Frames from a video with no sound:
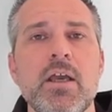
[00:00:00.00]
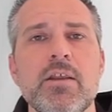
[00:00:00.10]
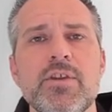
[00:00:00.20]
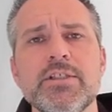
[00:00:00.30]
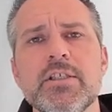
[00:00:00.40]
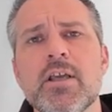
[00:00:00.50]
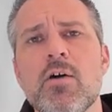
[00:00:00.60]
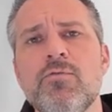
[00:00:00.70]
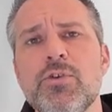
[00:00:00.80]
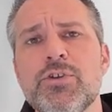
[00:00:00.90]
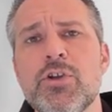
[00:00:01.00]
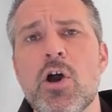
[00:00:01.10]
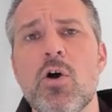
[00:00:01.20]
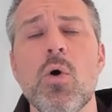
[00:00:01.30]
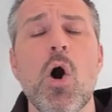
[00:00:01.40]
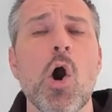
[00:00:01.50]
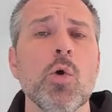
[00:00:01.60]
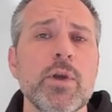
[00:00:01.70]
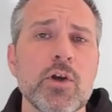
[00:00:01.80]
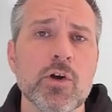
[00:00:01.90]
This is helpful to know,
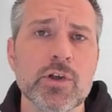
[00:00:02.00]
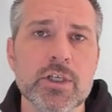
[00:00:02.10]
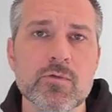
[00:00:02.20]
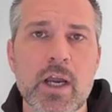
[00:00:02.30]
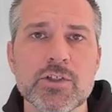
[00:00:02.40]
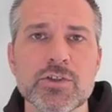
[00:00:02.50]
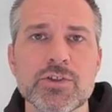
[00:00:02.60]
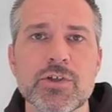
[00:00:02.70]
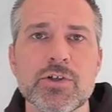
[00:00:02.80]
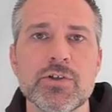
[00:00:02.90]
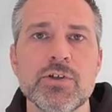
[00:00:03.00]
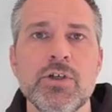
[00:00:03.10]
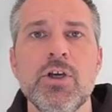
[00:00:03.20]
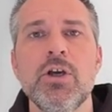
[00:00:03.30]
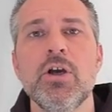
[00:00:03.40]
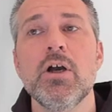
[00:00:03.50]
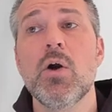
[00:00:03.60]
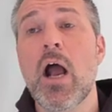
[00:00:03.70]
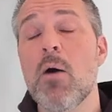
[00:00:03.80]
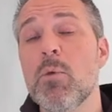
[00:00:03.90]
are we currently registered?
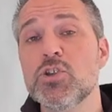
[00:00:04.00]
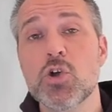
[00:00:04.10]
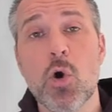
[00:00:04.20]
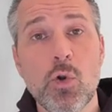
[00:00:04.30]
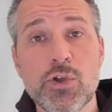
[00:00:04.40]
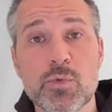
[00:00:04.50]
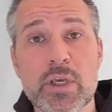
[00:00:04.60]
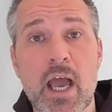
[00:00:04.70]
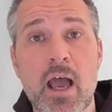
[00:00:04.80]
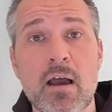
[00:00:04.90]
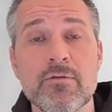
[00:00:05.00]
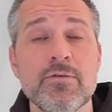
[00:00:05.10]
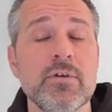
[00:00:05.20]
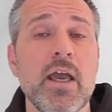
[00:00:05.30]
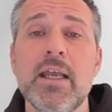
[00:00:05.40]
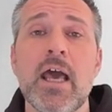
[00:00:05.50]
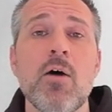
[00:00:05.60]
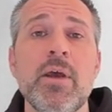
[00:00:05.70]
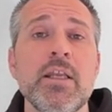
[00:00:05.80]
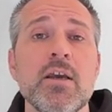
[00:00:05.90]
How much gold do we have? And how
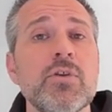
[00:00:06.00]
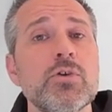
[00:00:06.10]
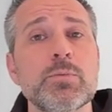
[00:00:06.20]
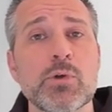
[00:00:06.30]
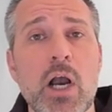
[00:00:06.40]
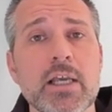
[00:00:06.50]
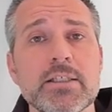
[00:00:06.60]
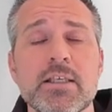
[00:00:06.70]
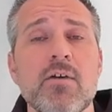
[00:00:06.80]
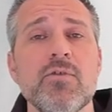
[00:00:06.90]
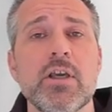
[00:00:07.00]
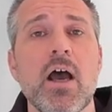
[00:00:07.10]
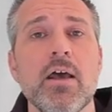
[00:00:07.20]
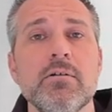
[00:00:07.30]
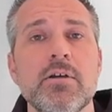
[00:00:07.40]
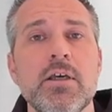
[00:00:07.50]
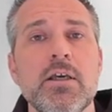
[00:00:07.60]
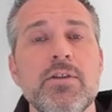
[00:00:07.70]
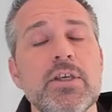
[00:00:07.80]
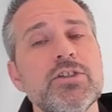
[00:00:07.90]
many of those prizes have we got?
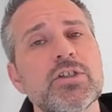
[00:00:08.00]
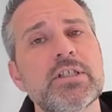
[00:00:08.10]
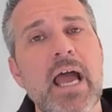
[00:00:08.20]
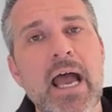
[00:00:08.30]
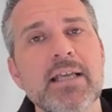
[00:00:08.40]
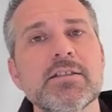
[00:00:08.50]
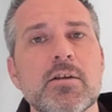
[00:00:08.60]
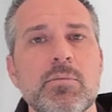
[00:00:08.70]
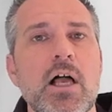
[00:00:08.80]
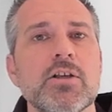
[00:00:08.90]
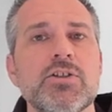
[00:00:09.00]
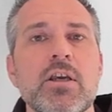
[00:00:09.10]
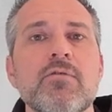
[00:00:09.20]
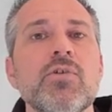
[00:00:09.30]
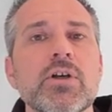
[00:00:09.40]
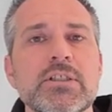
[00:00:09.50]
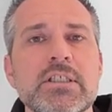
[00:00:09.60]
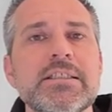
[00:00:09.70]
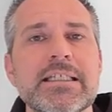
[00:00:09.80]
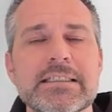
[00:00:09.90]
This just asks the blockchain for
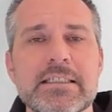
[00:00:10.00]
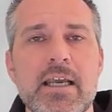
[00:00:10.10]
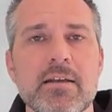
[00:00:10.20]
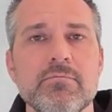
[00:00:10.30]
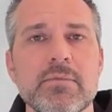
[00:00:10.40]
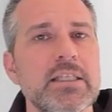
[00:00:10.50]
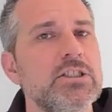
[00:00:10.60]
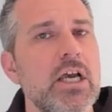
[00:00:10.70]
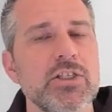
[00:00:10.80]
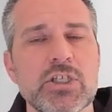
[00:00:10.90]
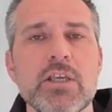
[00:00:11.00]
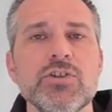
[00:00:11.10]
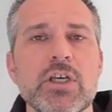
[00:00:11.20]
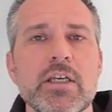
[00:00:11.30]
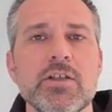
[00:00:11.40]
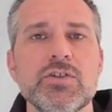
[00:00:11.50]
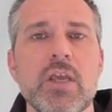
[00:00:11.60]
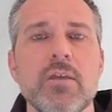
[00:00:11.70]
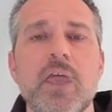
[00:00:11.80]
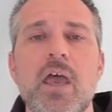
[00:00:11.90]
existing state. It's not changing any
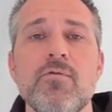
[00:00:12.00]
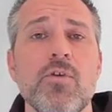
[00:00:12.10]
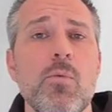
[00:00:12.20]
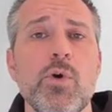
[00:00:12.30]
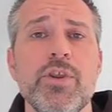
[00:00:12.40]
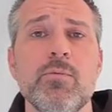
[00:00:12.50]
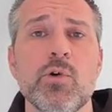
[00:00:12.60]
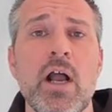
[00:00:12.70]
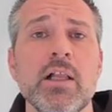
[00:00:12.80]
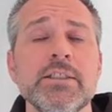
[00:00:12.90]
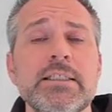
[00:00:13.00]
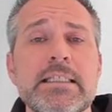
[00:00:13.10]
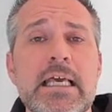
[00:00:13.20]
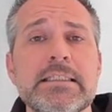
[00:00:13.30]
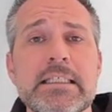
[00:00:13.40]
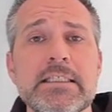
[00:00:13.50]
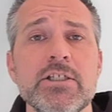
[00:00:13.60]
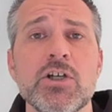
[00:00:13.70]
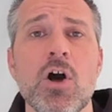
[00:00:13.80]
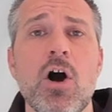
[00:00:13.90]
state. And from within Moralis, that's easy
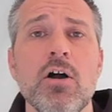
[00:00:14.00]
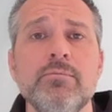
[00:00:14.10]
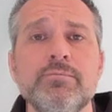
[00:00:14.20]
to call.